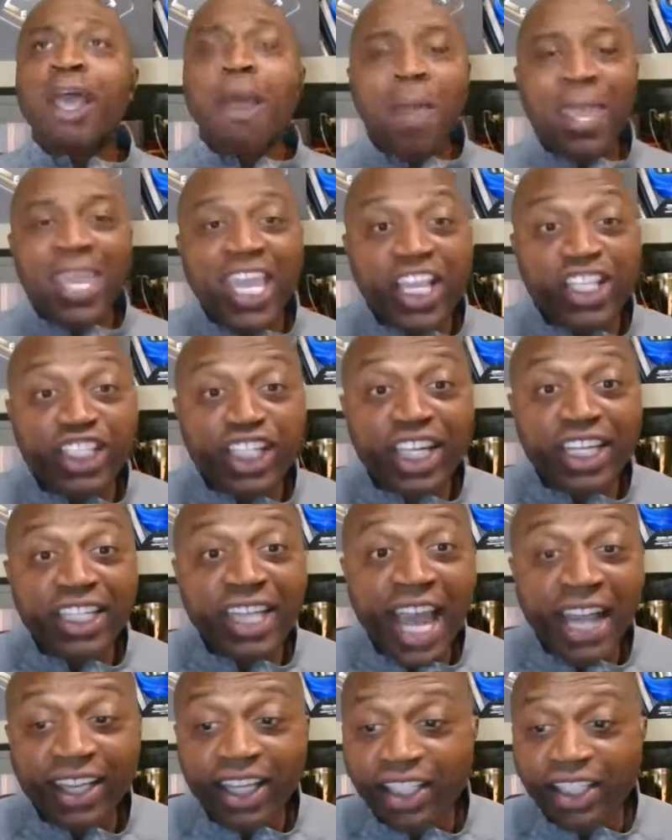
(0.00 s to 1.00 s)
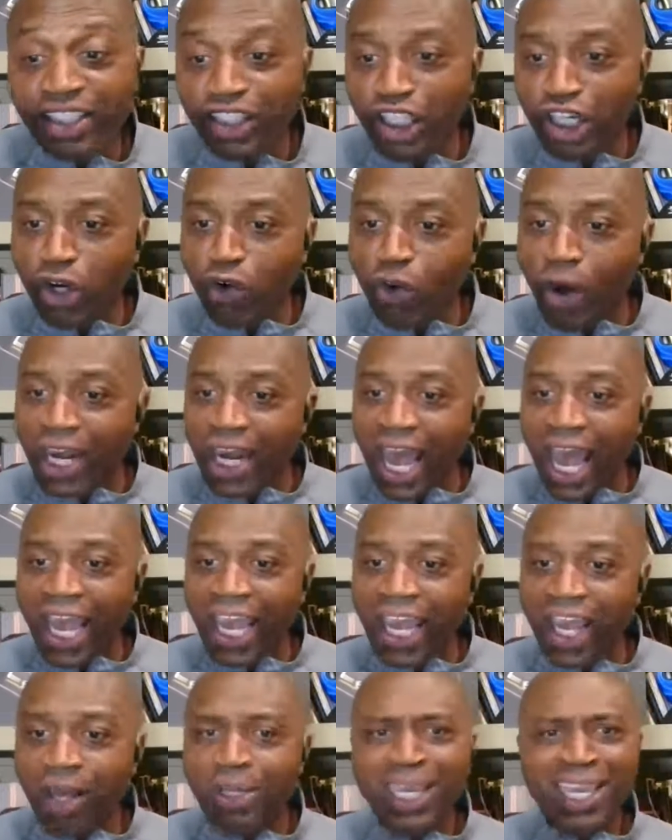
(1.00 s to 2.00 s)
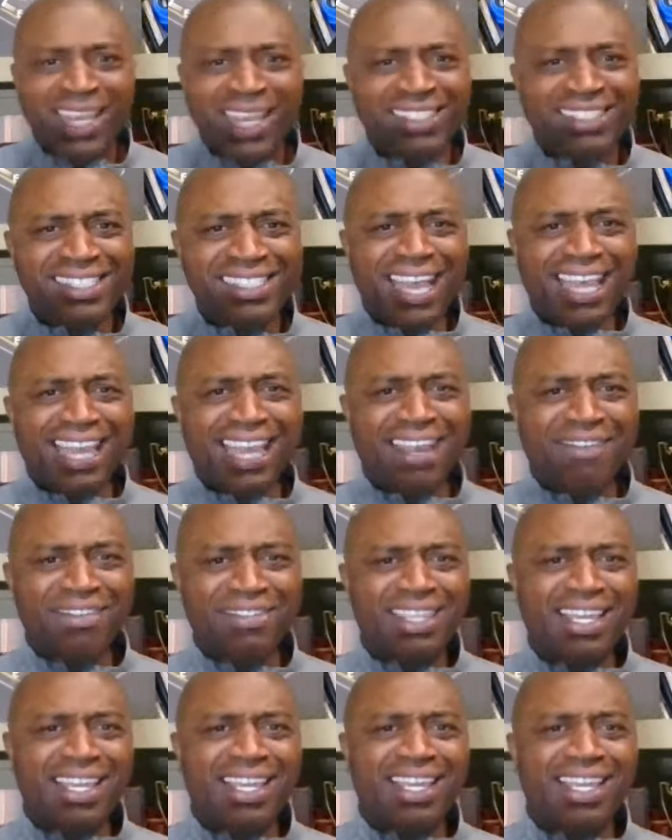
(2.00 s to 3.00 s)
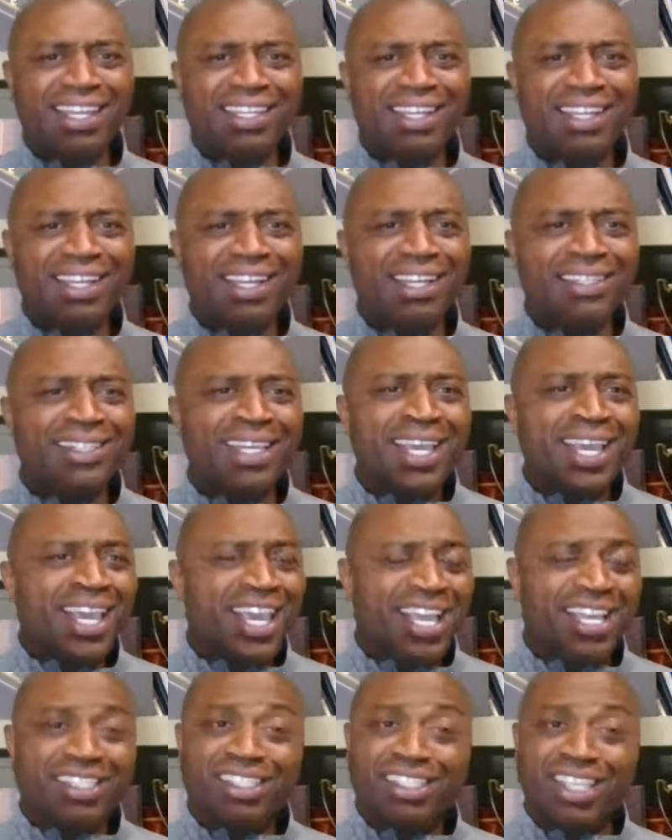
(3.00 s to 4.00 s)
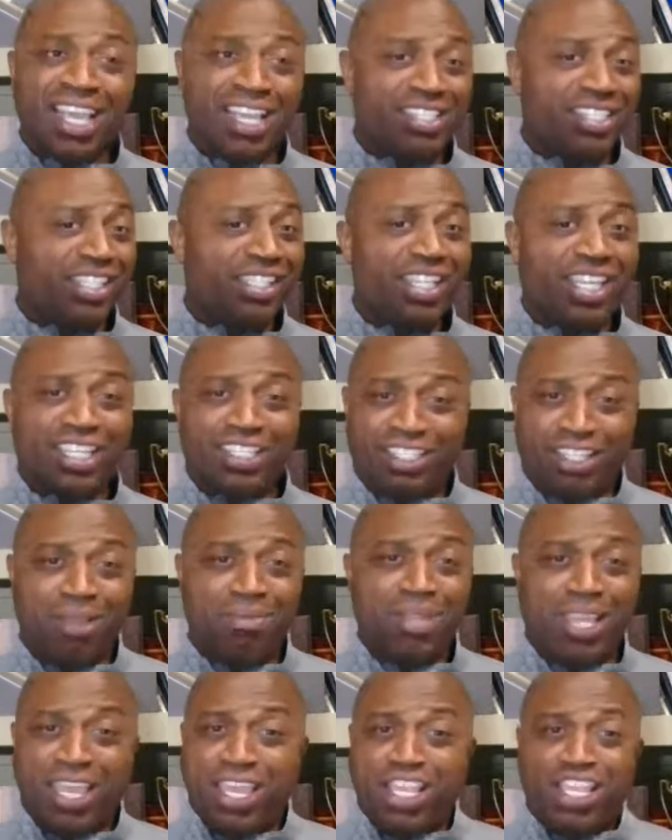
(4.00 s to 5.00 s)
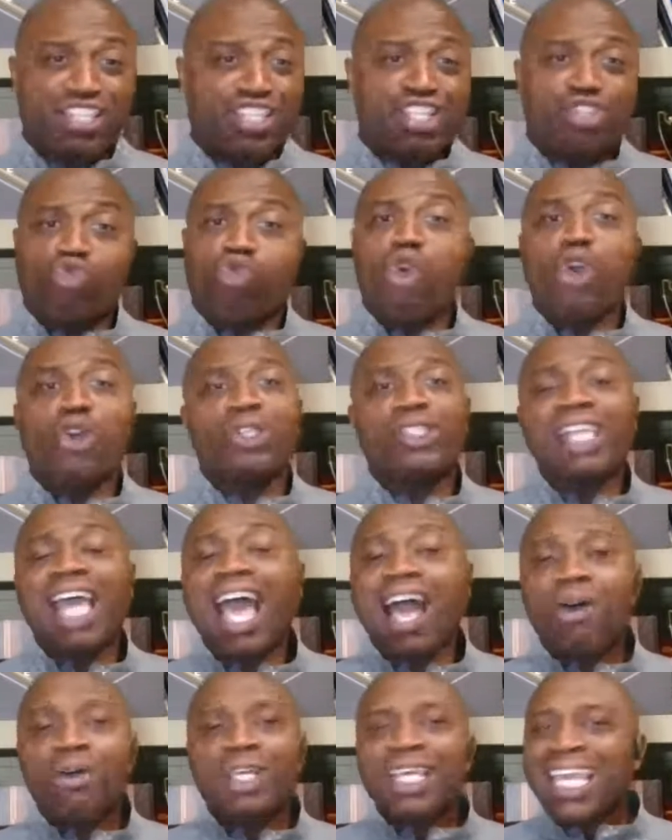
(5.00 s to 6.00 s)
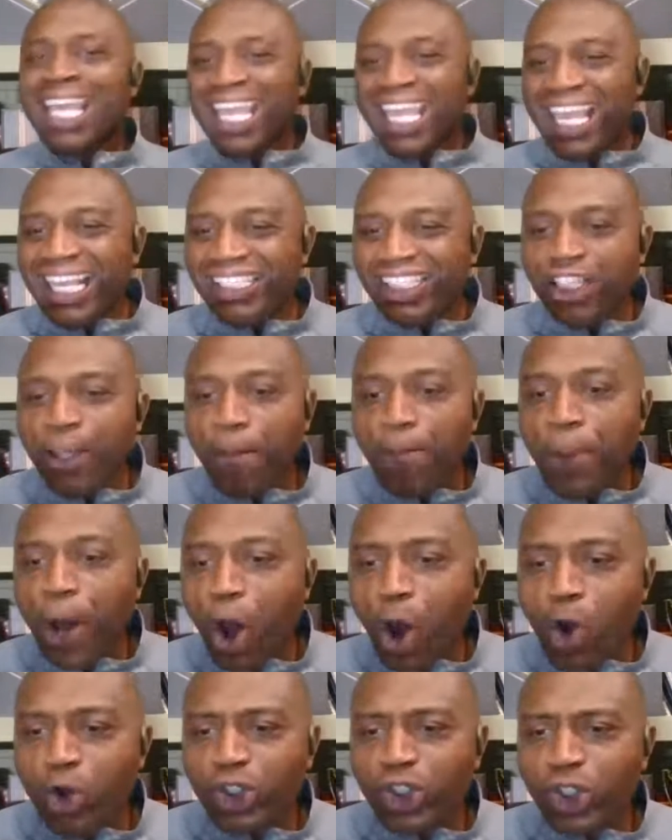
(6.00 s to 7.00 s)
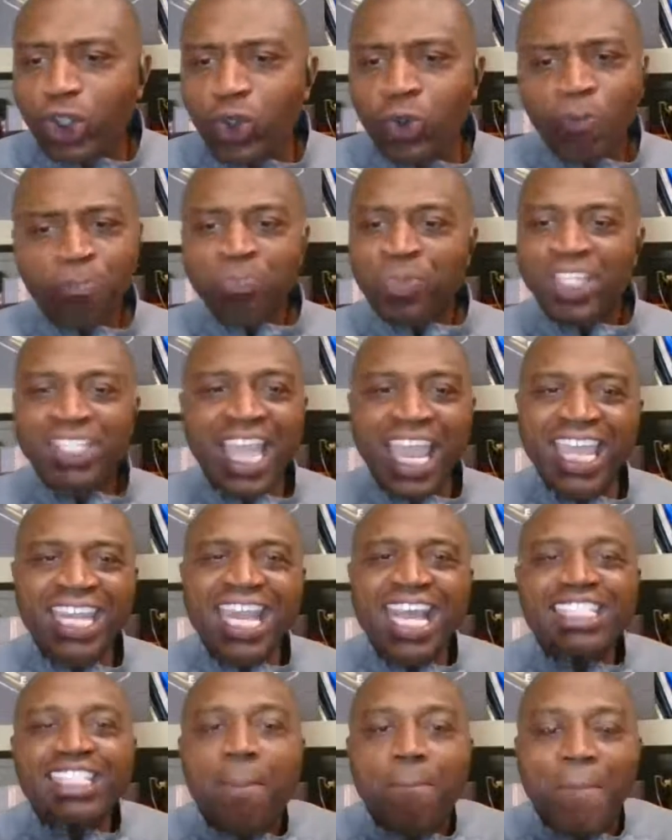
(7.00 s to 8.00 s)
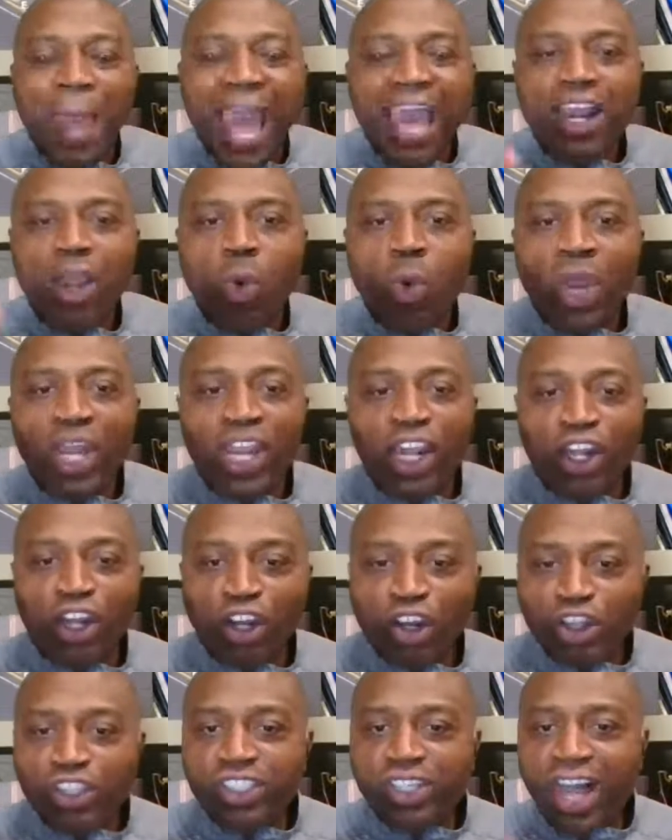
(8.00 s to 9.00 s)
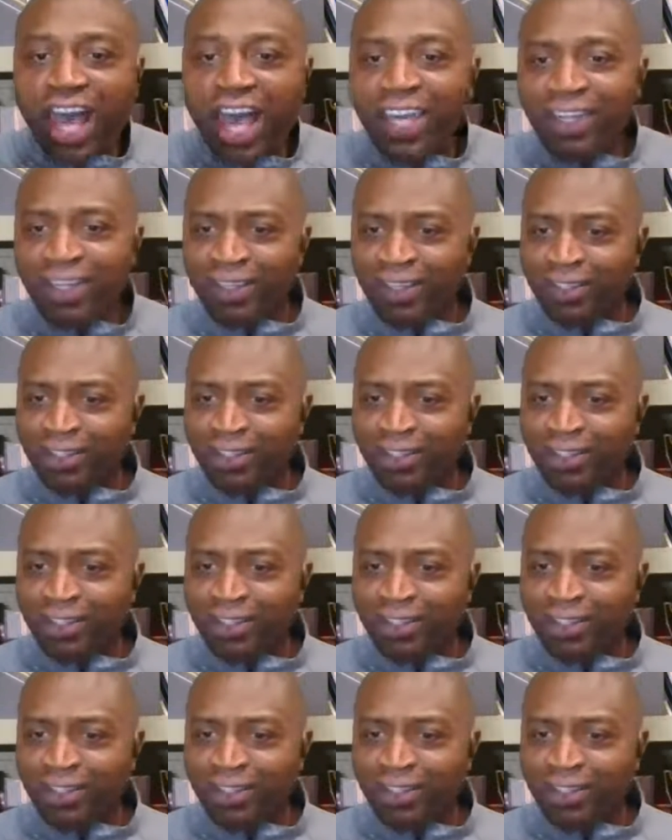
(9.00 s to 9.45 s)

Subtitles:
He's connected to the great I am. It seems like everything he does, it just works out. It's supposed to. It doesn't matter what it looks like.